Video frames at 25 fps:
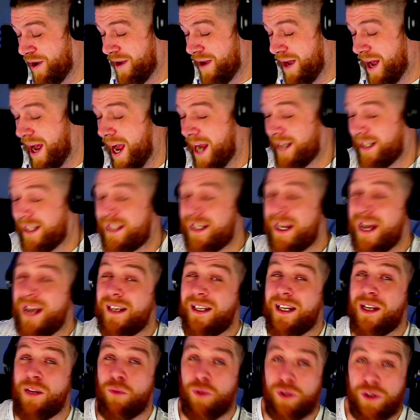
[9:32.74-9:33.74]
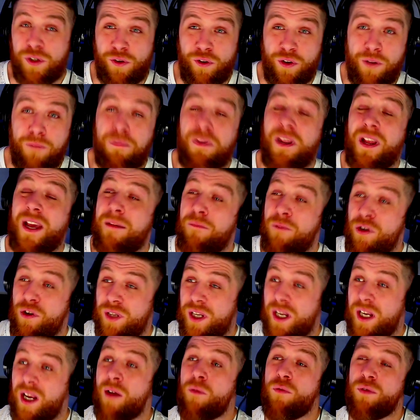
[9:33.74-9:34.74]
I decided I wasn't going to play
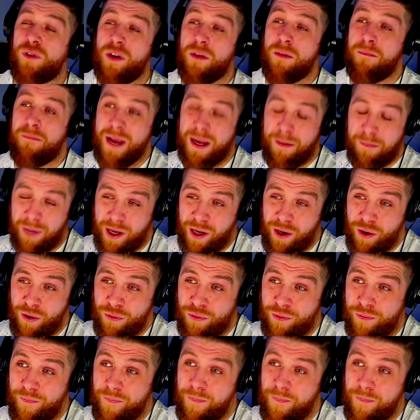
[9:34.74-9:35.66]
music. I was going to make my own.